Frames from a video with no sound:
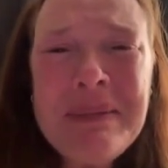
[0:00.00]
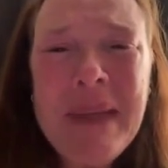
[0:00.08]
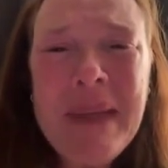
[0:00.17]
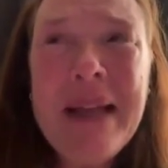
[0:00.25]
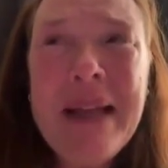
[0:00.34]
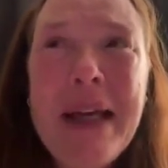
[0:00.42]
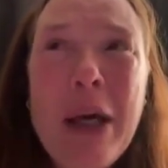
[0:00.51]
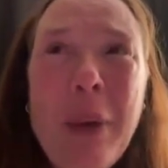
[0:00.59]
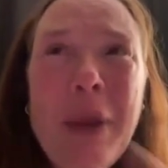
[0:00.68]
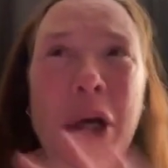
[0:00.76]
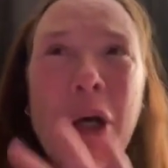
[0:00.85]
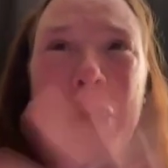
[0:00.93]
And they go
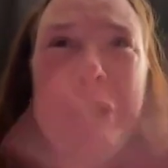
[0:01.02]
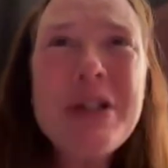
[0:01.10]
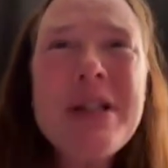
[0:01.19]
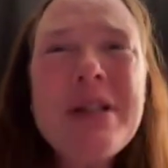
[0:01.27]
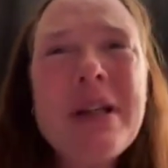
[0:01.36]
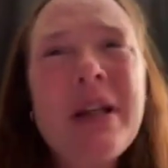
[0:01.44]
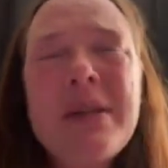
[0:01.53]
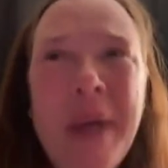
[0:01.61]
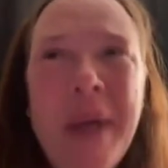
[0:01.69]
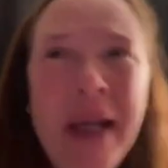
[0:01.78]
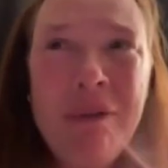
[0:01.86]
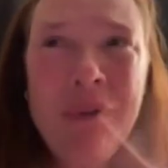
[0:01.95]
in herds because
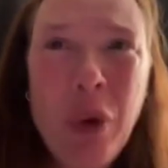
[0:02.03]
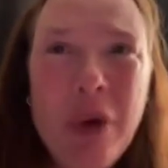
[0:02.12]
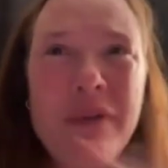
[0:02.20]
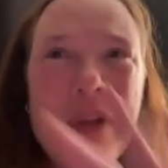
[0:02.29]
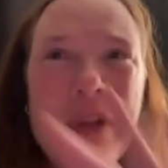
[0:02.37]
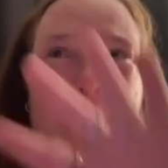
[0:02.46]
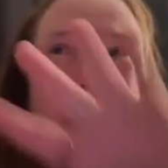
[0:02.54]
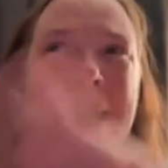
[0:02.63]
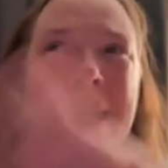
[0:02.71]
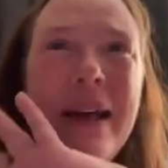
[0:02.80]
we have 4 of them, and they